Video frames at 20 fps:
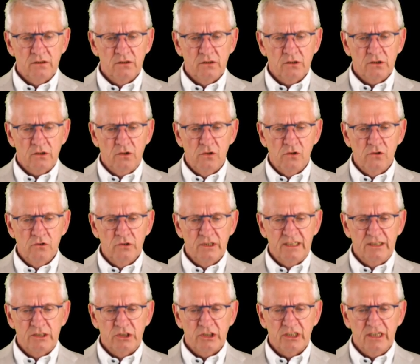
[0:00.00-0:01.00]
wrong
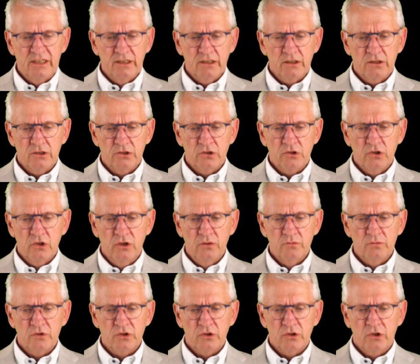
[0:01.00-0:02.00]
in general
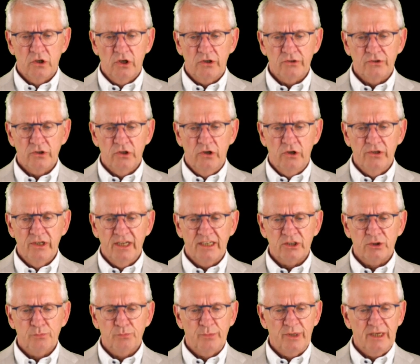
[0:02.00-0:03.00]
terms, got
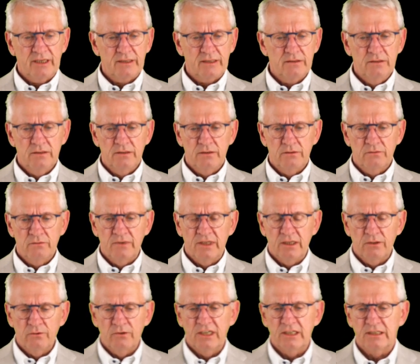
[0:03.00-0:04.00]
unexpected.
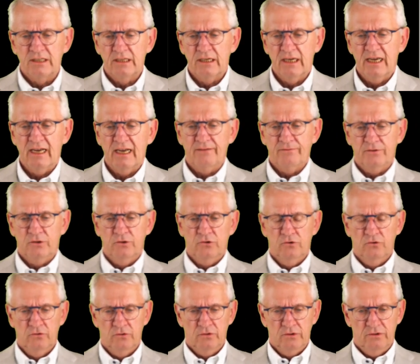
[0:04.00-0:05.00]
Wait, I have
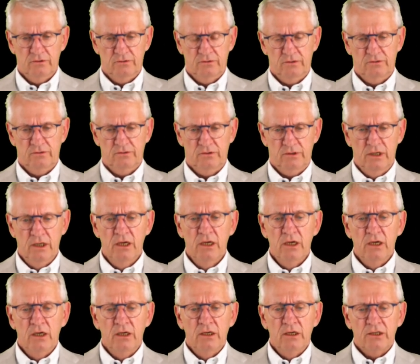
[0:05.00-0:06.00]
to.
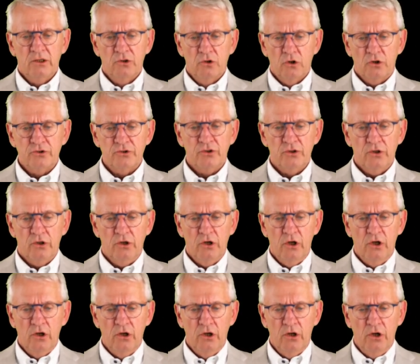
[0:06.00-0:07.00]
Got
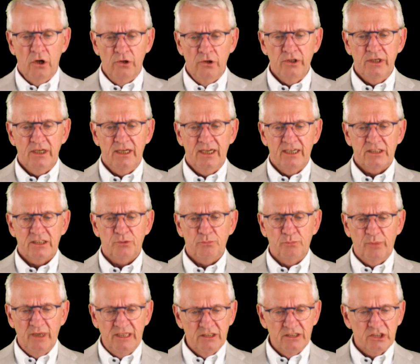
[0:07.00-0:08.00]

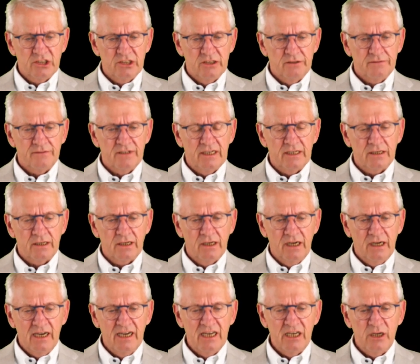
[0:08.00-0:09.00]
inexpensive and
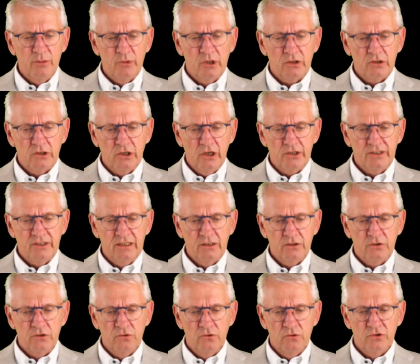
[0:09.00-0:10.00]
reliable
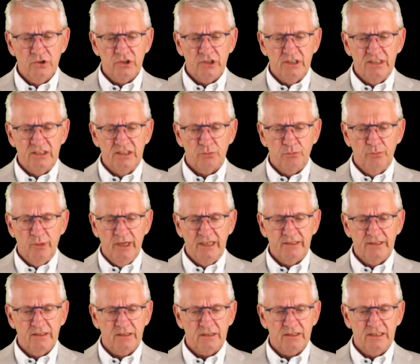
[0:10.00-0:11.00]
cutting tools is
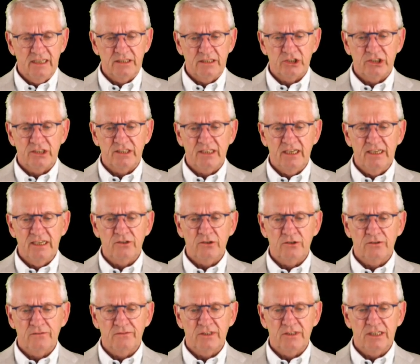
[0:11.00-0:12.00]
better than
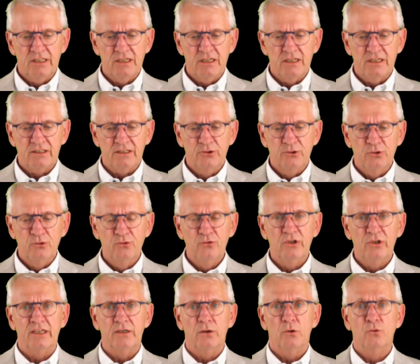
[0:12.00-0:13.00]
state-of-the-art
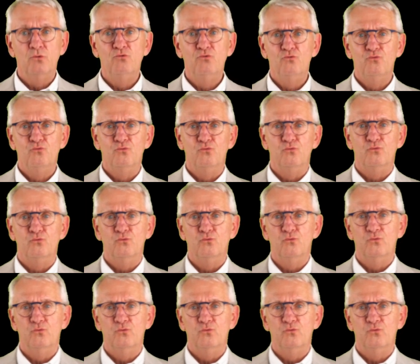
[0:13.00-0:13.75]
tooling. Ooh.